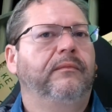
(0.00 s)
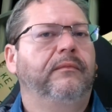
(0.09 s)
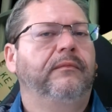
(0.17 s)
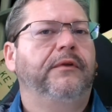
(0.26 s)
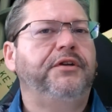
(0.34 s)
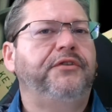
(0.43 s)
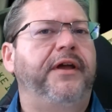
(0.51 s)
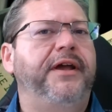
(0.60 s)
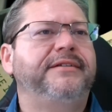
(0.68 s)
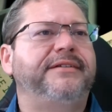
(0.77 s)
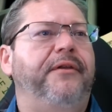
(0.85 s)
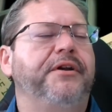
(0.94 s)
There's
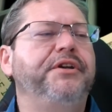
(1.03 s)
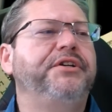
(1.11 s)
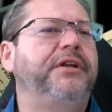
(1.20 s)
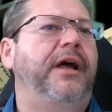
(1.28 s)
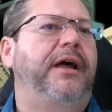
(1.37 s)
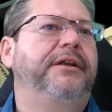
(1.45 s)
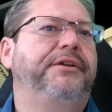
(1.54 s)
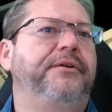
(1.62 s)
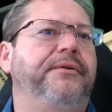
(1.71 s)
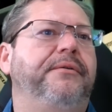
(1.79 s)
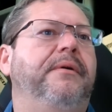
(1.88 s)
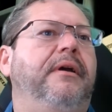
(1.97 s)
things out there you should not
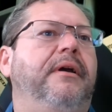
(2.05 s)
do.